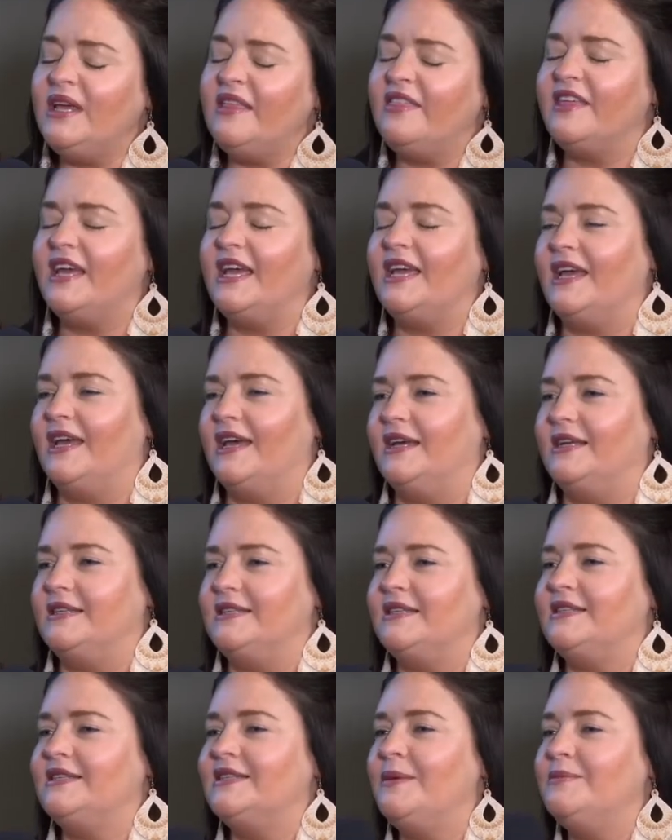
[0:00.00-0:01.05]
what's thing your story? Is,
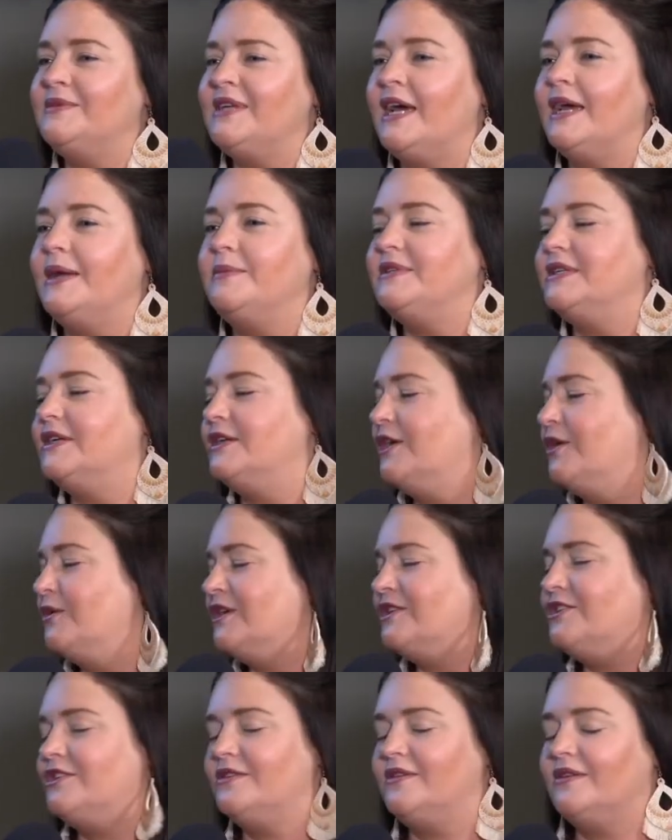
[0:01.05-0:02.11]
is sometimes, you know,
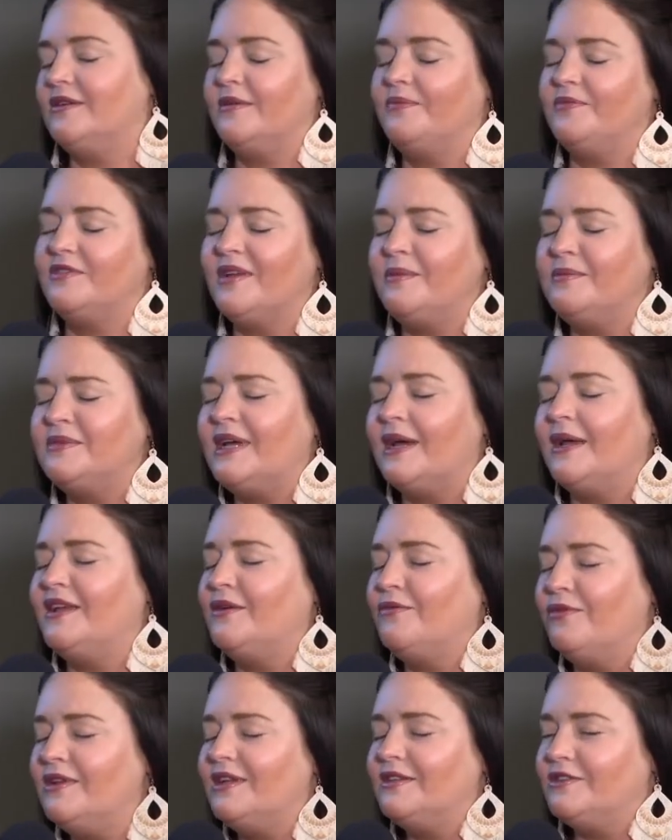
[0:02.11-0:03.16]
you sometimes
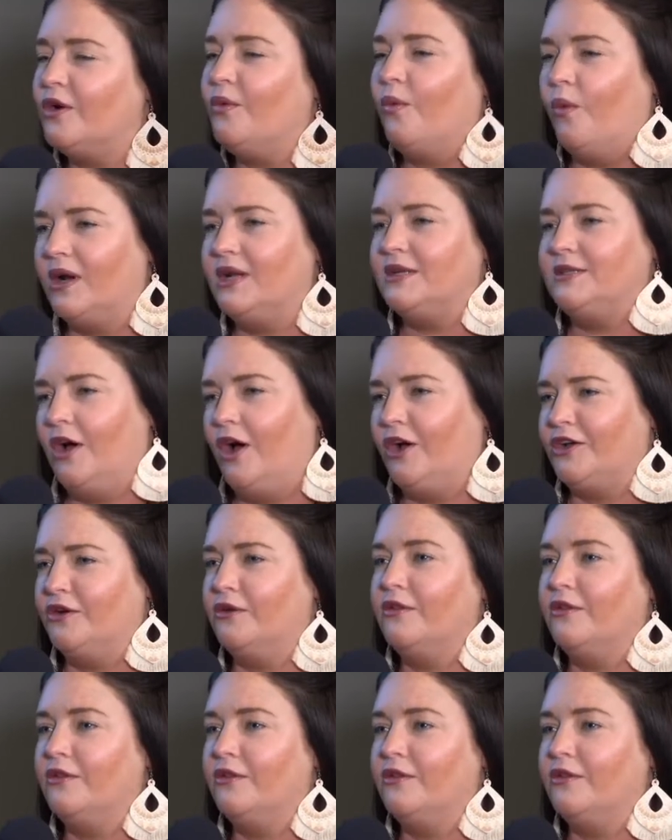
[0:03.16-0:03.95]
you really don't want to talk. You're